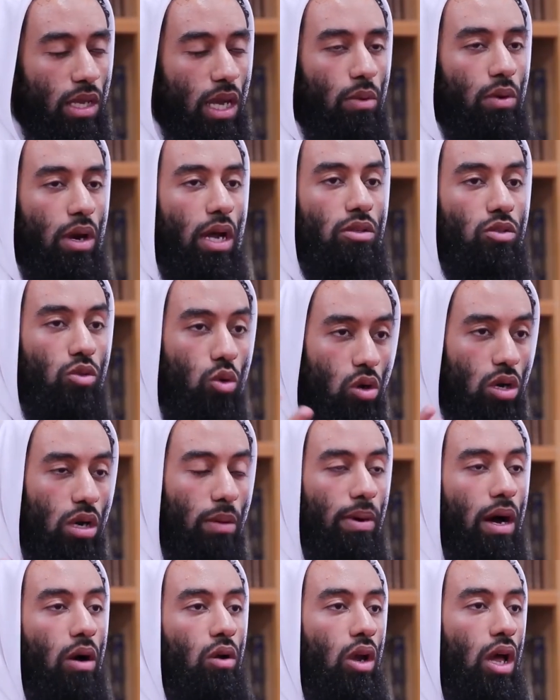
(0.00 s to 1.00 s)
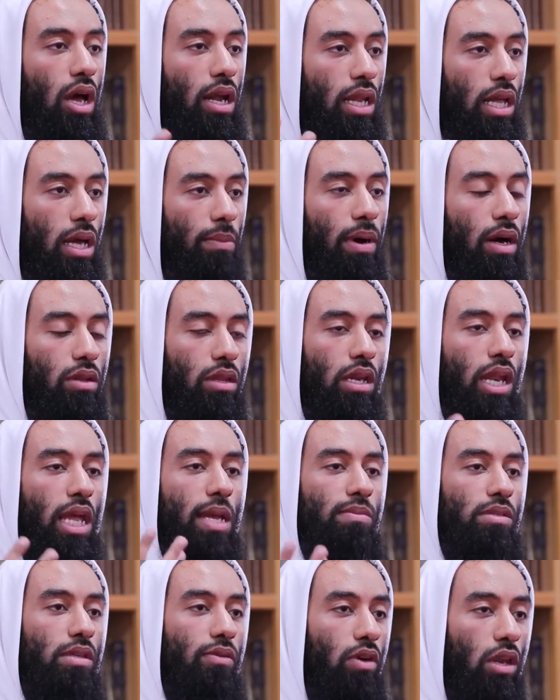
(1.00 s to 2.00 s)
And when I talk about learning about the
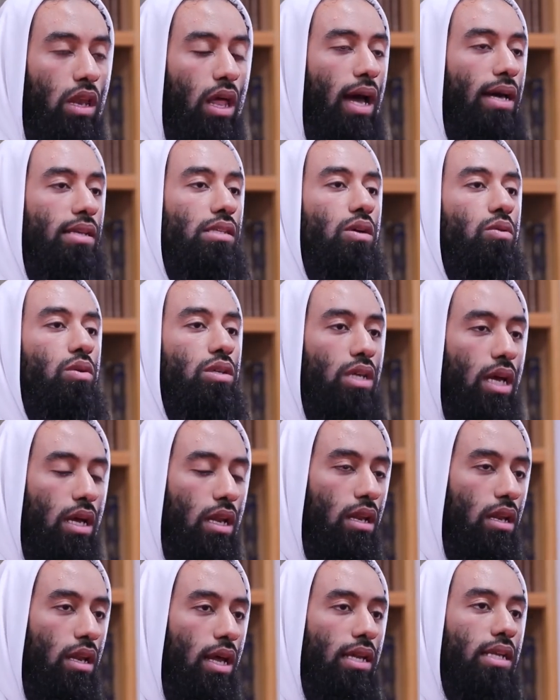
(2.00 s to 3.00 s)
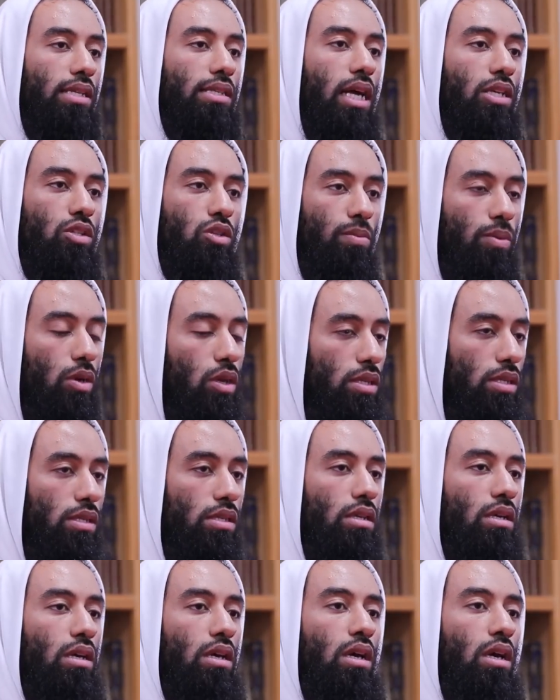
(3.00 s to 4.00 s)
names of Allah Azza wa Jal and His
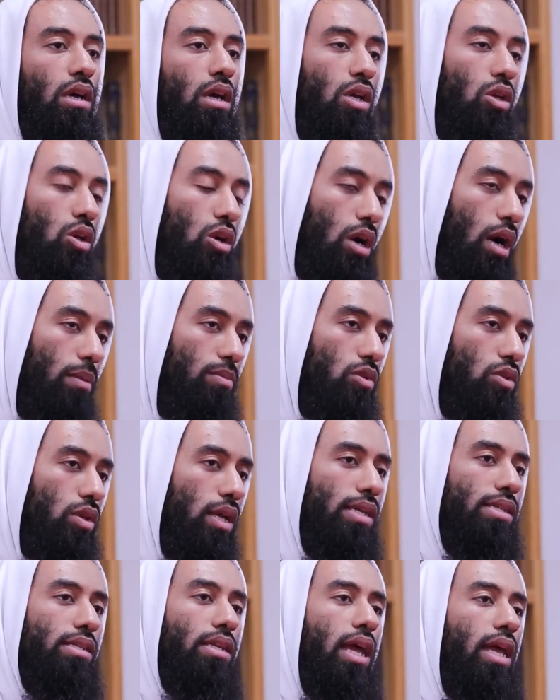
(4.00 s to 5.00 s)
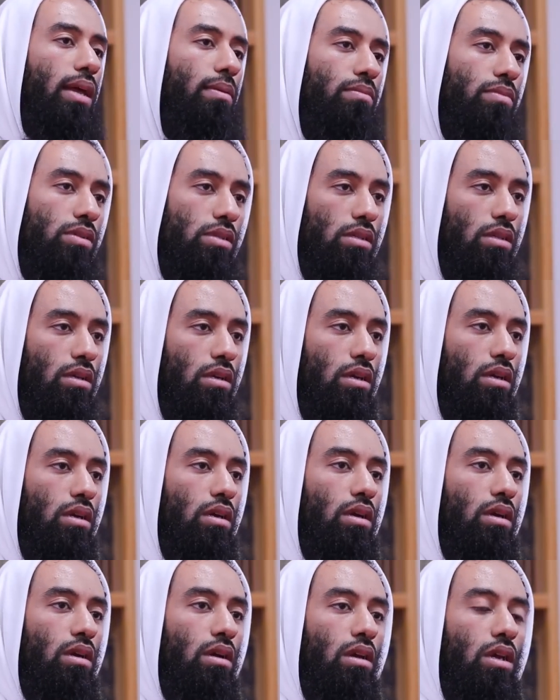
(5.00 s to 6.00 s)
attributes, you come to His names,
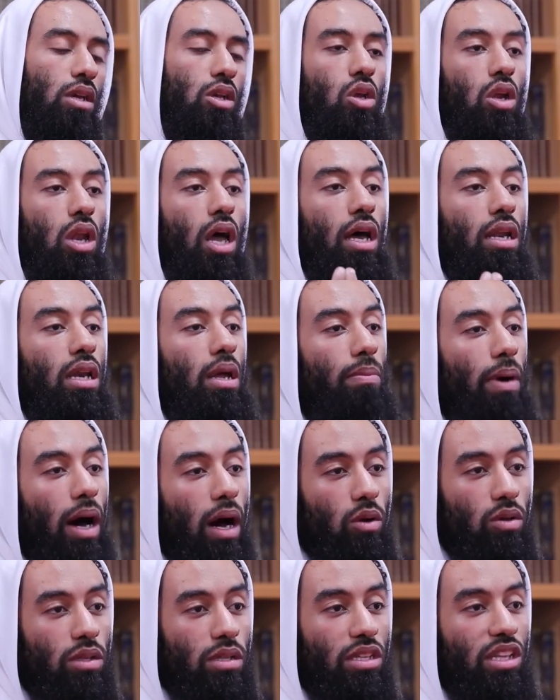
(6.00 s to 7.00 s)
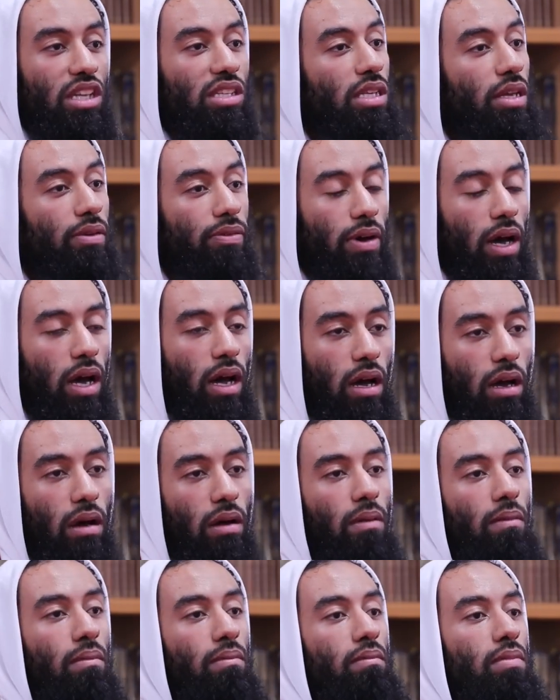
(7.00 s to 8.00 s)
you learn about the sifa,
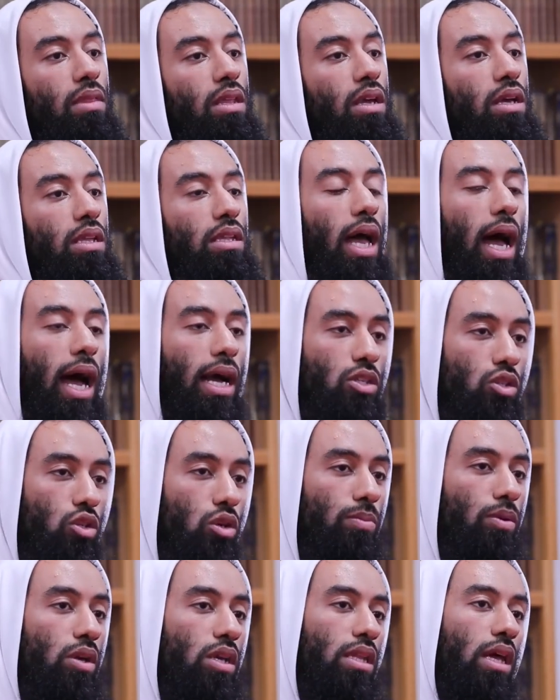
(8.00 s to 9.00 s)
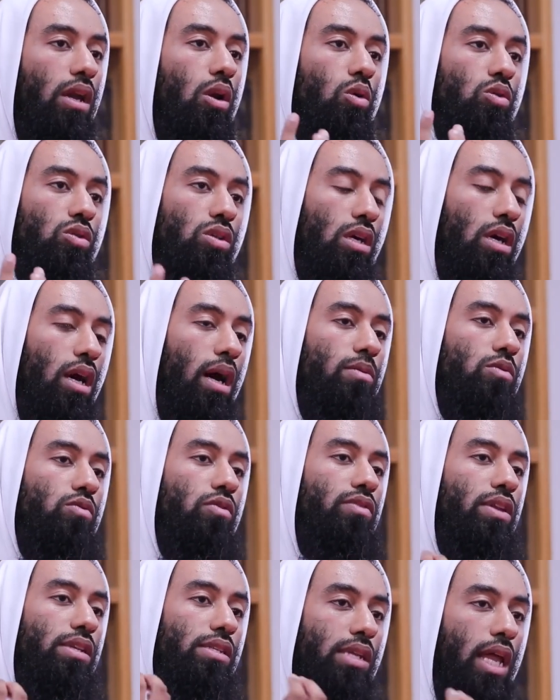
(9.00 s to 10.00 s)
the attribute that also comes
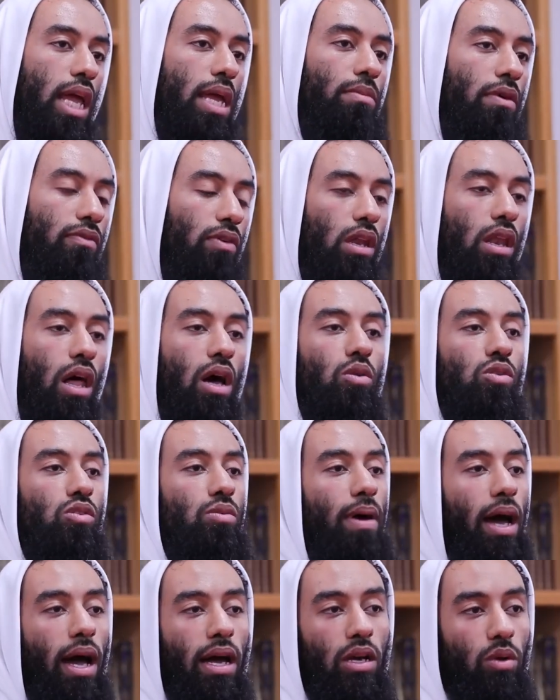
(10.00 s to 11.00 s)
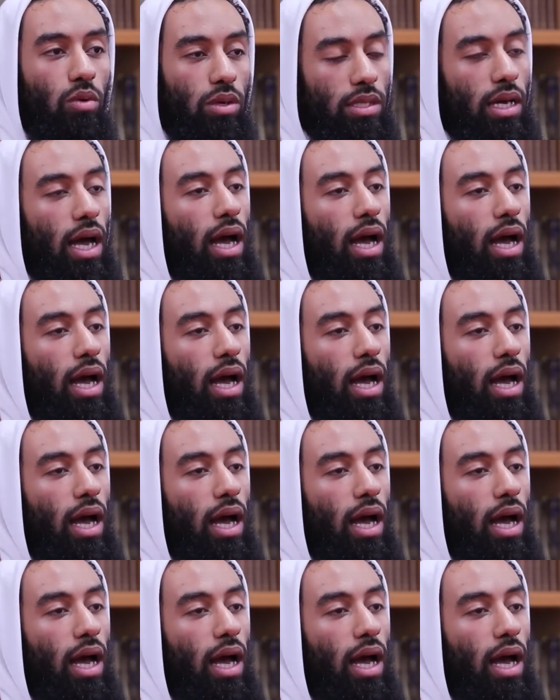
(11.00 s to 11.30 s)
with this name of Allah subhanahu wa